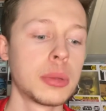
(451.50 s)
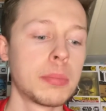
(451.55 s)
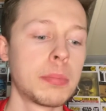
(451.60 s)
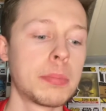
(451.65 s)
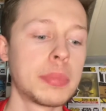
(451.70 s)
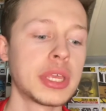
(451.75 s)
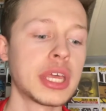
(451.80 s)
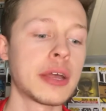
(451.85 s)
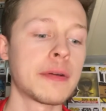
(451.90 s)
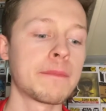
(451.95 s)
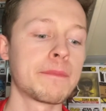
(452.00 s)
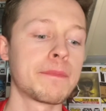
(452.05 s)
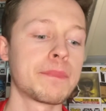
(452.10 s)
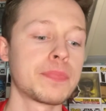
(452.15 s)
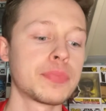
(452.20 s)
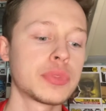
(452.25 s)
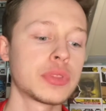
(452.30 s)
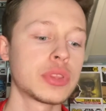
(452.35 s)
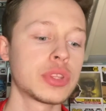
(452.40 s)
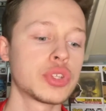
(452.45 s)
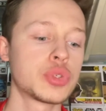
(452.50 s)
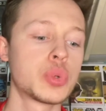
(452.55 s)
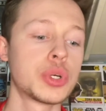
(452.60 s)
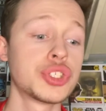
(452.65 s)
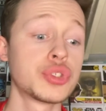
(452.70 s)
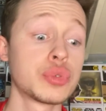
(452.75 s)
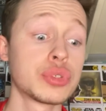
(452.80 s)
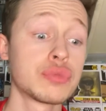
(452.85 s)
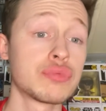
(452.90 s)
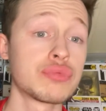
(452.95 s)
yeah, The Twins
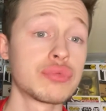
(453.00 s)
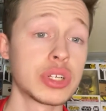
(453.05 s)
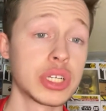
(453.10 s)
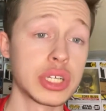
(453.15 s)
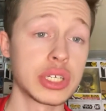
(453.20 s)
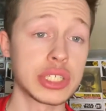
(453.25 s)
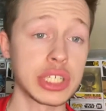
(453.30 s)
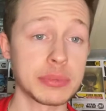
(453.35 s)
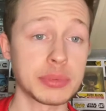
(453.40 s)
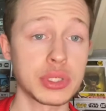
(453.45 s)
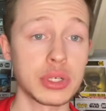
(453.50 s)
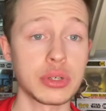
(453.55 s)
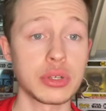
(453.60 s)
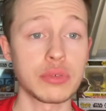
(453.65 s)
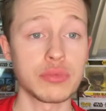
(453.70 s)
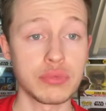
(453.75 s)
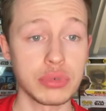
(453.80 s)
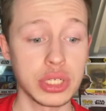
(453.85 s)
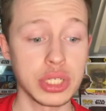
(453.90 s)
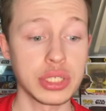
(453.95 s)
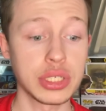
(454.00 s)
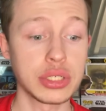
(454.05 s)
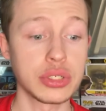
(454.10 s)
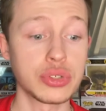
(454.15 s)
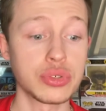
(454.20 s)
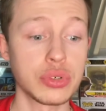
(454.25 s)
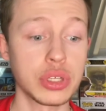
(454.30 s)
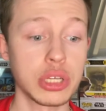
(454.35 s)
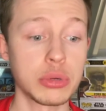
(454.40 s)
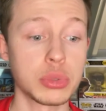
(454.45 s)
was a really good episode. I really did
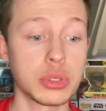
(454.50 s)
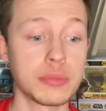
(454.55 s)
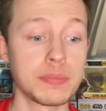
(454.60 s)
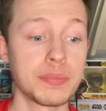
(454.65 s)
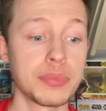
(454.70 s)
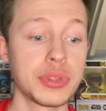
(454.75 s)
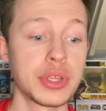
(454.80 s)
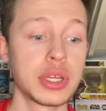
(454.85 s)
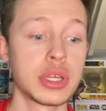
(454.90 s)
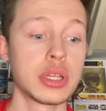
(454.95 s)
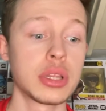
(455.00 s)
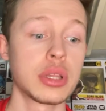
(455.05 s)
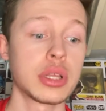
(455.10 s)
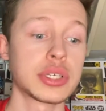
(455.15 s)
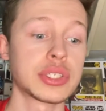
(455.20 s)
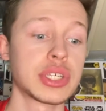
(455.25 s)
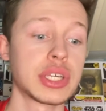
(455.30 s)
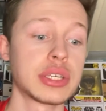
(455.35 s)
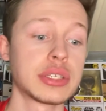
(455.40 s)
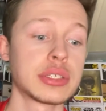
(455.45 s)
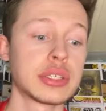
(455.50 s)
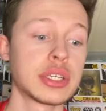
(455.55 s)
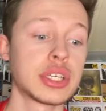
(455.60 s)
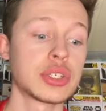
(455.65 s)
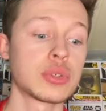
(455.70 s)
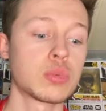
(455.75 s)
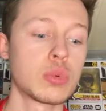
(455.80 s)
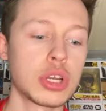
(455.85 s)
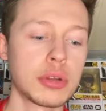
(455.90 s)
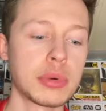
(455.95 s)
enjoy that one. Like I said,
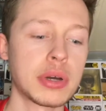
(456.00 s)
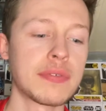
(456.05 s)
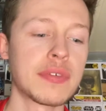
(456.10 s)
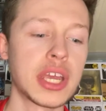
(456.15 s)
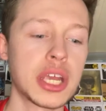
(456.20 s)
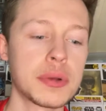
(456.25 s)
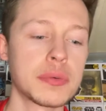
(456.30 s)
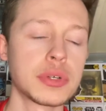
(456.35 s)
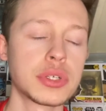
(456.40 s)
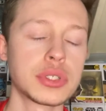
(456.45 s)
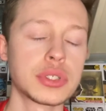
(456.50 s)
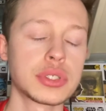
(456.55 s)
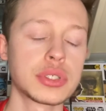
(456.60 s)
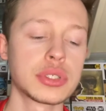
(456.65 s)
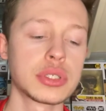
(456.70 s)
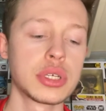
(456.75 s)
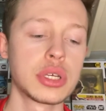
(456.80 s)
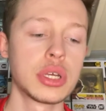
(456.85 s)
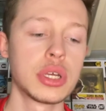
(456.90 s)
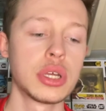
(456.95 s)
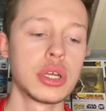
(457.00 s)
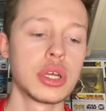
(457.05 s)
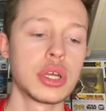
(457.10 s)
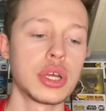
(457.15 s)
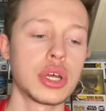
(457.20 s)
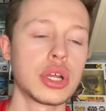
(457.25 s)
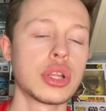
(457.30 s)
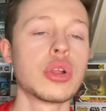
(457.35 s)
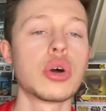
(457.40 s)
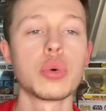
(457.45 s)
it's one of my favourites,
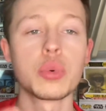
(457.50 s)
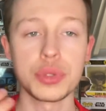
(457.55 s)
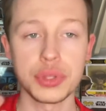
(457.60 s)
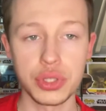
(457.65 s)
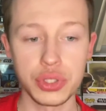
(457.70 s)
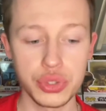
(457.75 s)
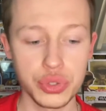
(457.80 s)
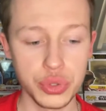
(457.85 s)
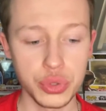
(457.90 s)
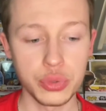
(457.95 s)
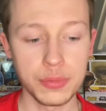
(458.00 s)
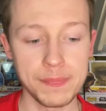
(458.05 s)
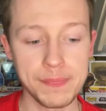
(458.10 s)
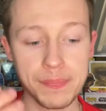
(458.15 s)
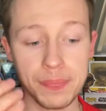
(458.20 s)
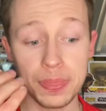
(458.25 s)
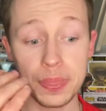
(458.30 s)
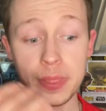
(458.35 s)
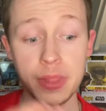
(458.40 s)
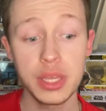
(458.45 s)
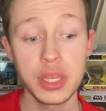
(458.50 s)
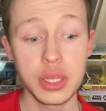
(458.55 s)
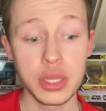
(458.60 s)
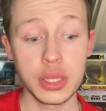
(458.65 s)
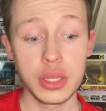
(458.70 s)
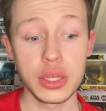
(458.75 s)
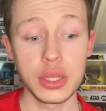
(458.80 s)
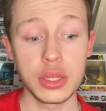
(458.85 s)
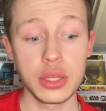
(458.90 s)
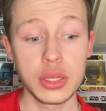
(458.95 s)
along with the Duel.
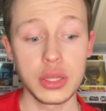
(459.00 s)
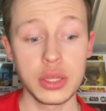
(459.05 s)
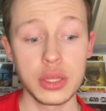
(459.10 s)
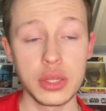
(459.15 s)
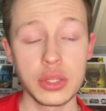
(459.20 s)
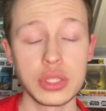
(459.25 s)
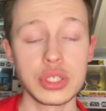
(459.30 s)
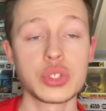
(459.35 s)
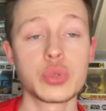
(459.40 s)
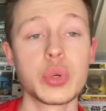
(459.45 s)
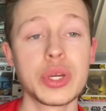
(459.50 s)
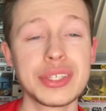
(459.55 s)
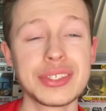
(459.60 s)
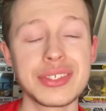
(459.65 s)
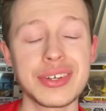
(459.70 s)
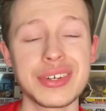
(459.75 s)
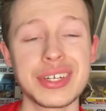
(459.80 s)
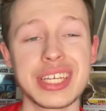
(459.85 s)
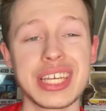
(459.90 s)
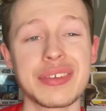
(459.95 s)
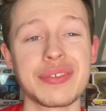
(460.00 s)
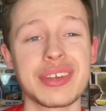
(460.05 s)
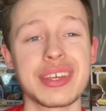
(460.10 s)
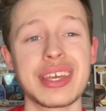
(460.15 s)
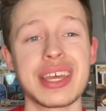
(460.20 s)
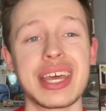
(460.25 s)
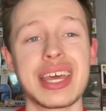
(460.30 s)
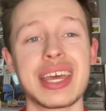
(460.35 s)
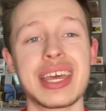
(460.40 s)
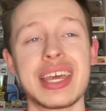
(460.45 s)
The Twins, I'm going to give it
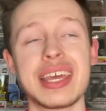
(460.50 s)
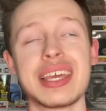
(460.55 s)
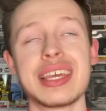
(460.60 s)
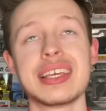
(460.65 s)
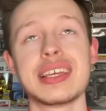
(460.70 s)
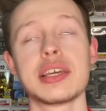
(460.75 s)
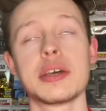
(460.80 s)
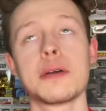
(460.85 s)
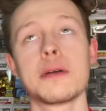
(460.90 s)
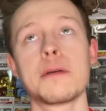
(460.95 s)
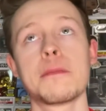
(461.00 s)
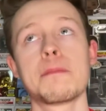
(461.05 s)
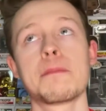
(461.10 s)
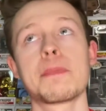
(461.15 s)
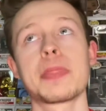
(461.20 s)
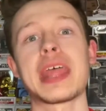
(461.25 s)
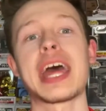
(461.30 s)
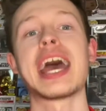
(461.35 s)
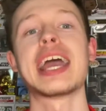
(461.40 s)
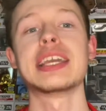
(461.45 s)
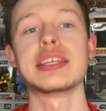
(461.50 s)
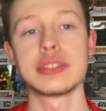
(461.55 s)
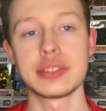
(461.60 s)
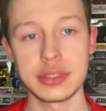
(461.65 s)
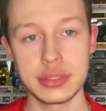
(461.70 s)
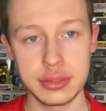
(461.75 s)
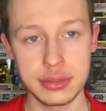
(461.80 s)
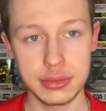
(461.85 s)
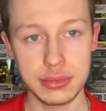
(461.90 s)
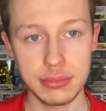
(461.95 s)
a 8
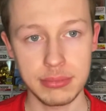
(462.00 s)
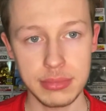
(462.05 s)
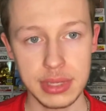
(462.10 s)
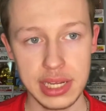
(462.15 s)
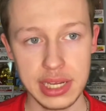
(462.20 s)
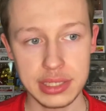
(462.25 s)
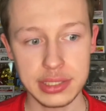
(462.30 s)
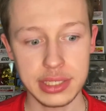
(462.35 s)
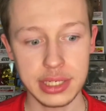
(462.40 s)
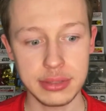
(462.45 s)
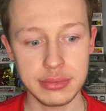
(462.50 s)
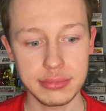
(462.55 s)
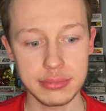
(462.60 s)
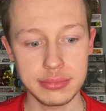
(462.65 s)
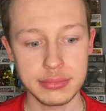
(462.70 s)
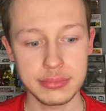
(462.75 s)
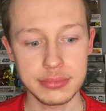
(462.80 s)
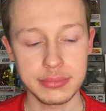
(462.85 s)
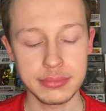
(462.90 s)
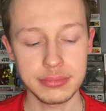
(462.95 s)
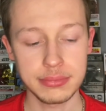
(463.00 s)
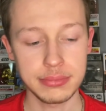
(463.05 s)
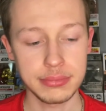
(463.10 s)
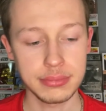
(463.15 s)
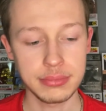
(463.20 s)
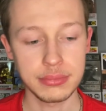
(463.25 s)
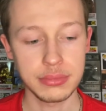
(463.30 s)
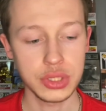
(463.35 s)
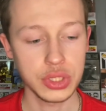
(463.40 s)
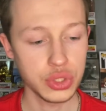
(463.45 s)
out of 10.
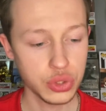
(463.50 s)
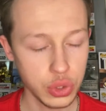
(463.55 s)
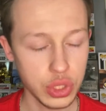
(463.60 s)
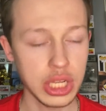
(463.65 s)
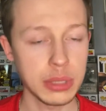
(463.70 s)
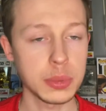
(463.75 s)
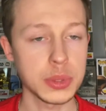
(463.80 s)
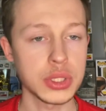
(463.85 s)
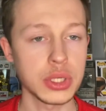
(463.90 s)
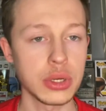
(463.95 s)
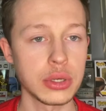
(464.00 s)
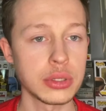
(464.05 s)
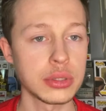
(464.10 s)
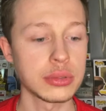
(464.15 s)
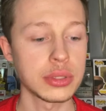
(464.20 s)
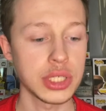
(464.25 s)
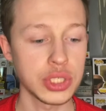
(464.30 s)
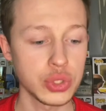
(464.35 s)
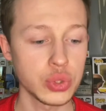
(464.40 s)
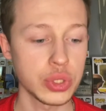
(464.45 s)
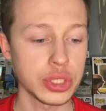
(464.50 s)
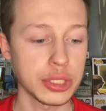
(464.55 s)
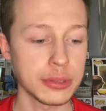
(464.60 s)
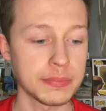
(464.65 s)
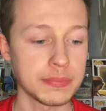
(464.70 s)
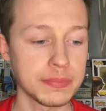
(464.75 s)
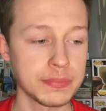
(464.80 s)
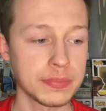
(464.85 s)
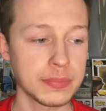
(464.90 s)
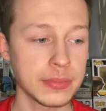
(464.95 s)
Good episode. Enjoyed it.
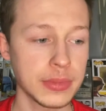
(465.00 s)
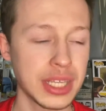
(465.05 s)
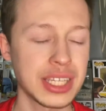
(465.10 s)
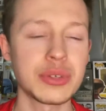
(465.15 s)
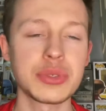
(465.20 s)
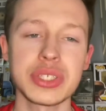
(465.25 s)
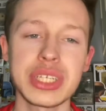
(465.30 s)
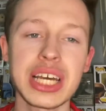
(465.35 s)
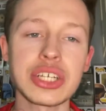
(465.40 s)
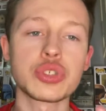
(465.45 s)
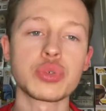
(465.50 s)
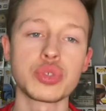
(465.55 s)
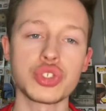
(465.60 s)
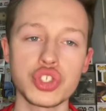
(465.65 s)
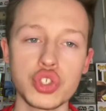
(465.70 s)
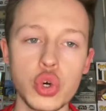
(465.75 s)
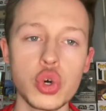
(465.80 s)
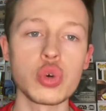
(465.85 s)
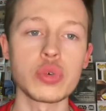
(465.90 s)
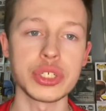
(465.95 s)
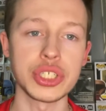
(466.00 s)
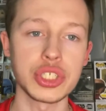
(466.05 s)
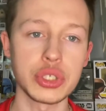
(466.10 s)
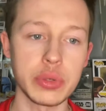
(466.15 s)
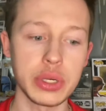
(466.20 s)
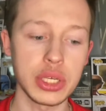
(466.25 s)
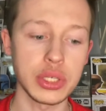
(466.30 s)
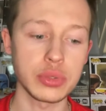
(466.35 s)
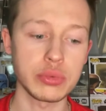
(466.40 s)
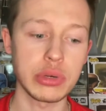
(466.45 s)
And there was an actual story to
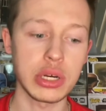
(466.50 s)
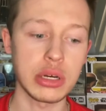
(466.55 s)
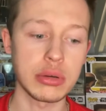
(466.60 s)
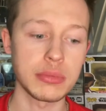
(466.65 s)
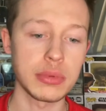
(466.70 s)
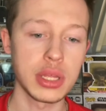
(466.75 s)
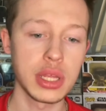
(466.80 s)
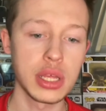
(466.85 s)
it as well.